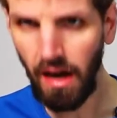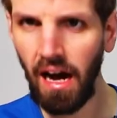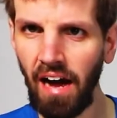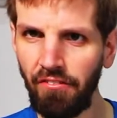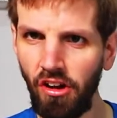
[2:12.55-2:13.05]

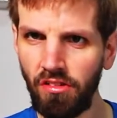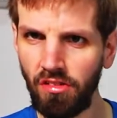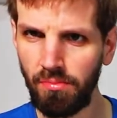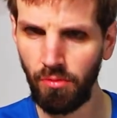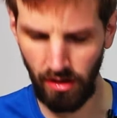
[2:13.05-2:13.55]
I've heard it's
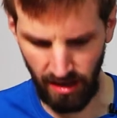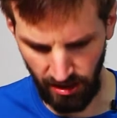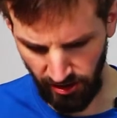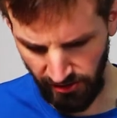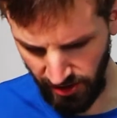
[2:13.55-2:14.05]
small. I
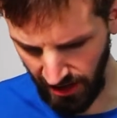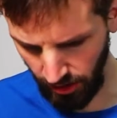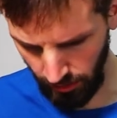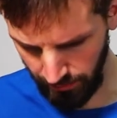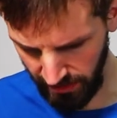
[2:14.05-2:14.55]
heard it like
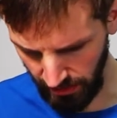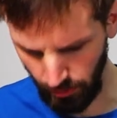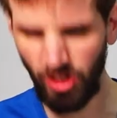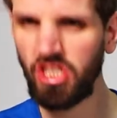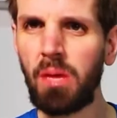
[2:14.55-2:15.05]

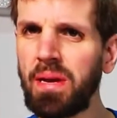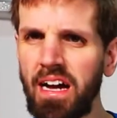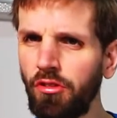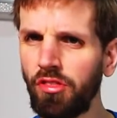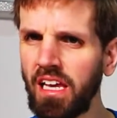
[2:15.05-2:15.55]
we're cheaping
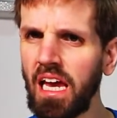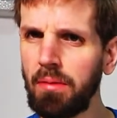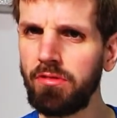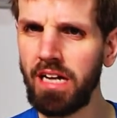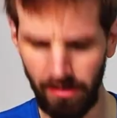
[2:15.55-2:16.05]
out on the cable
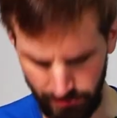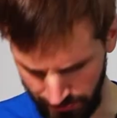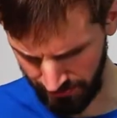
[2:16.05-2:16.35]
now.